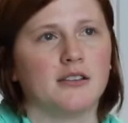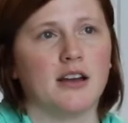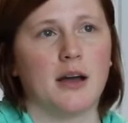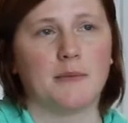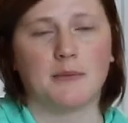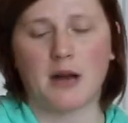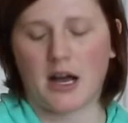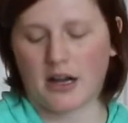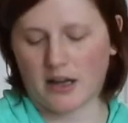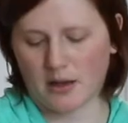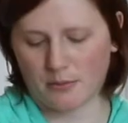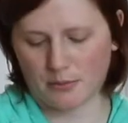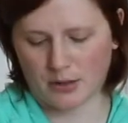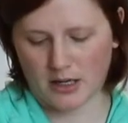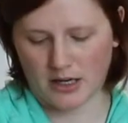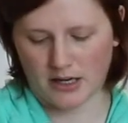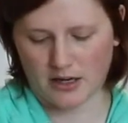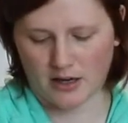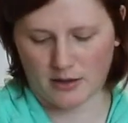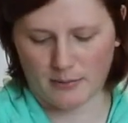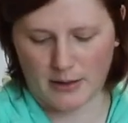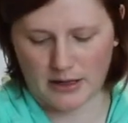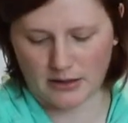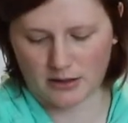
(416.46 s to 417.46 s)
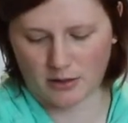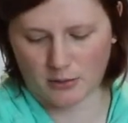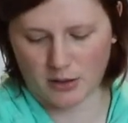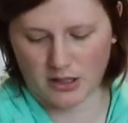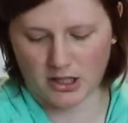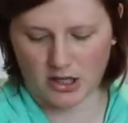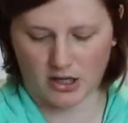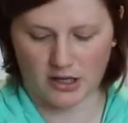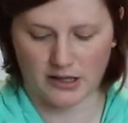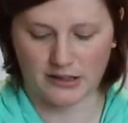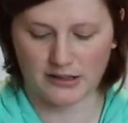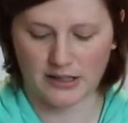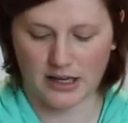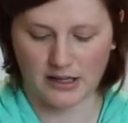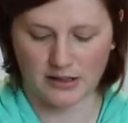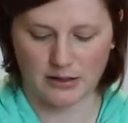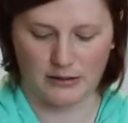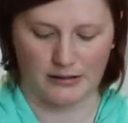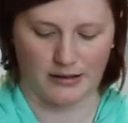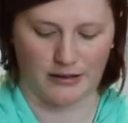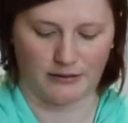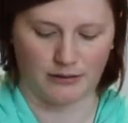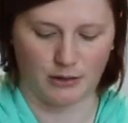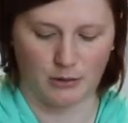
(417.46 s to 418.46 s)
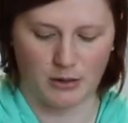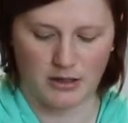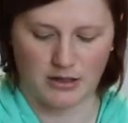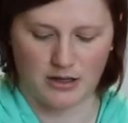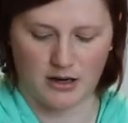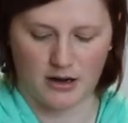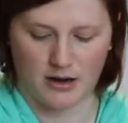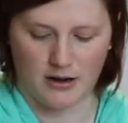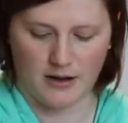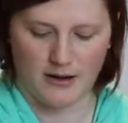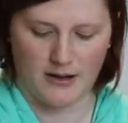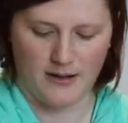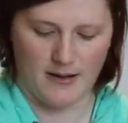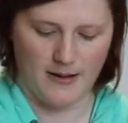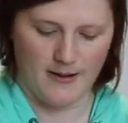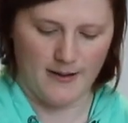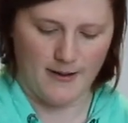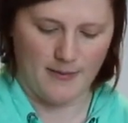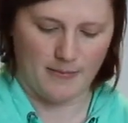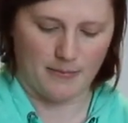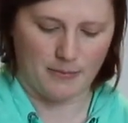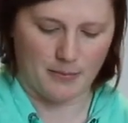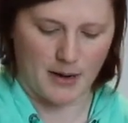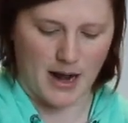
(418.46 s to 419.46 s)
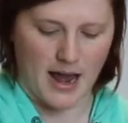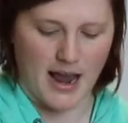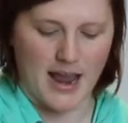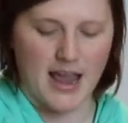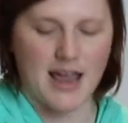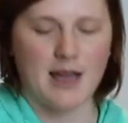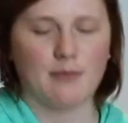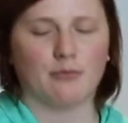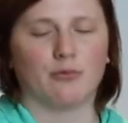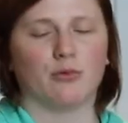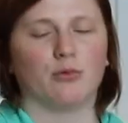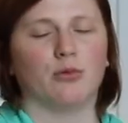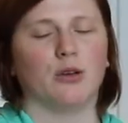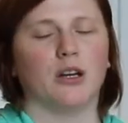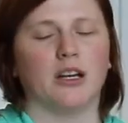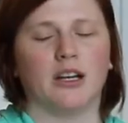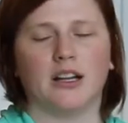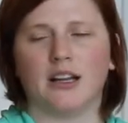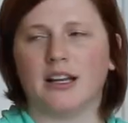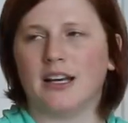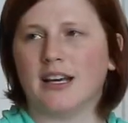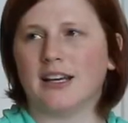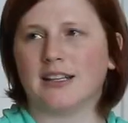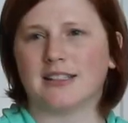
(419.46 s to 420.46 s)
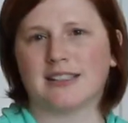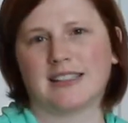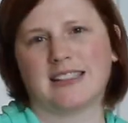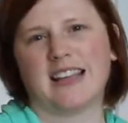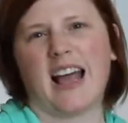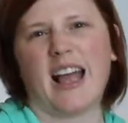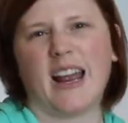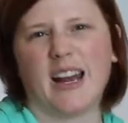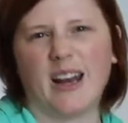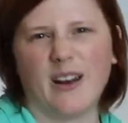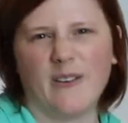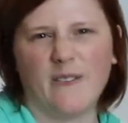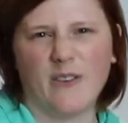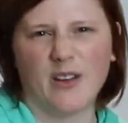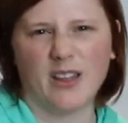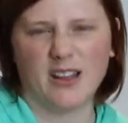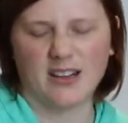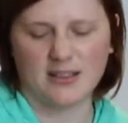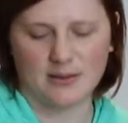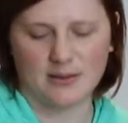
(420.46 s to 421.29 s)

I'm not complaining about the winter because I do love the winter, but I am really excited for the